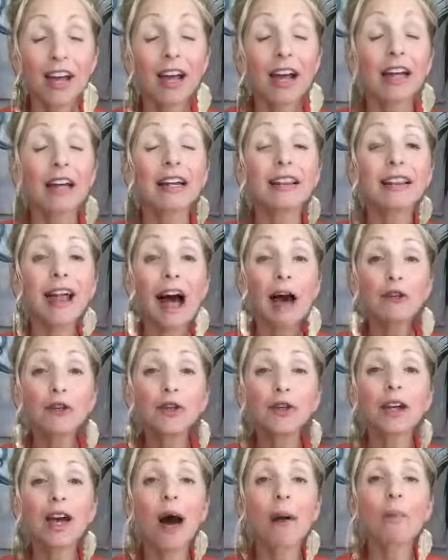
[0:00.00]
It allows
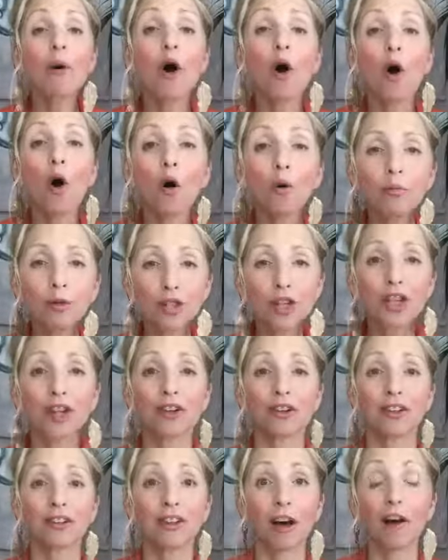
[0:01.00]
you to come home to
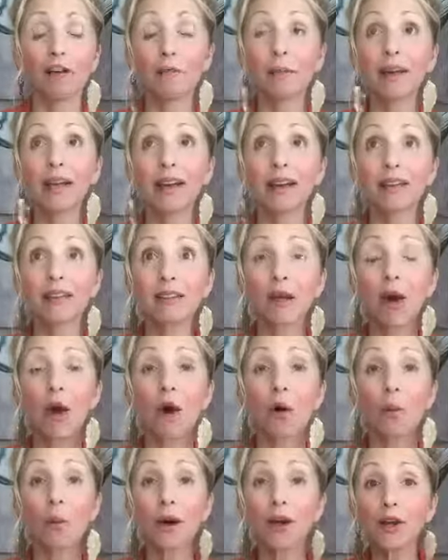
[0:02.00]
yourself, because
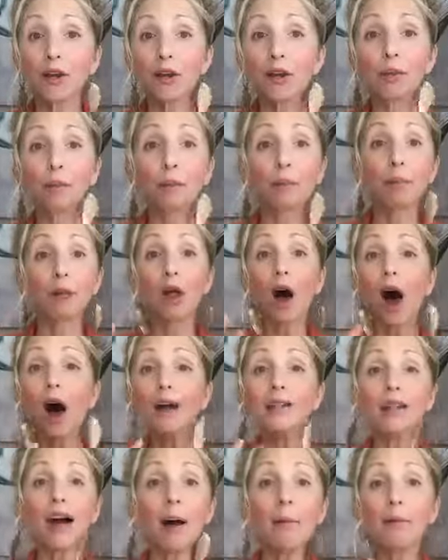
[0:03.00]
when you're
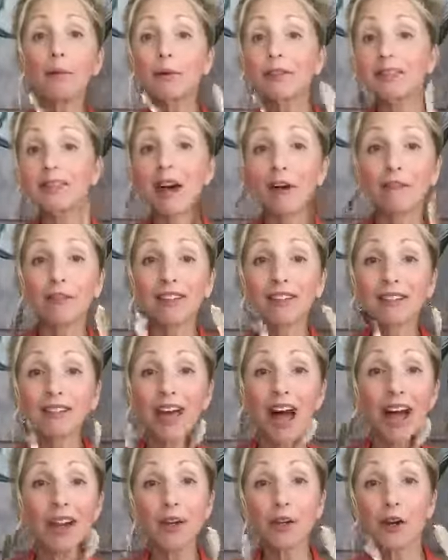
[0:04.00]
blocked up with stuff
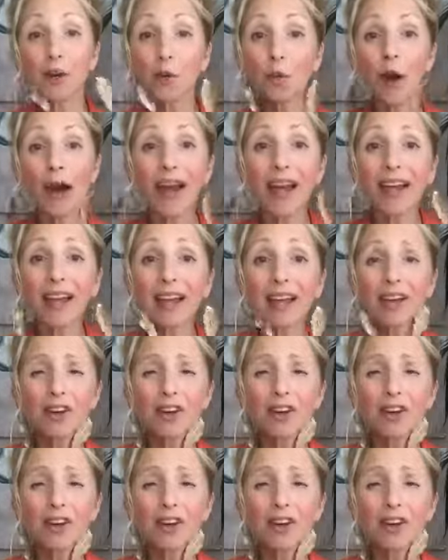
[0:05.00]
inside and you're weighing,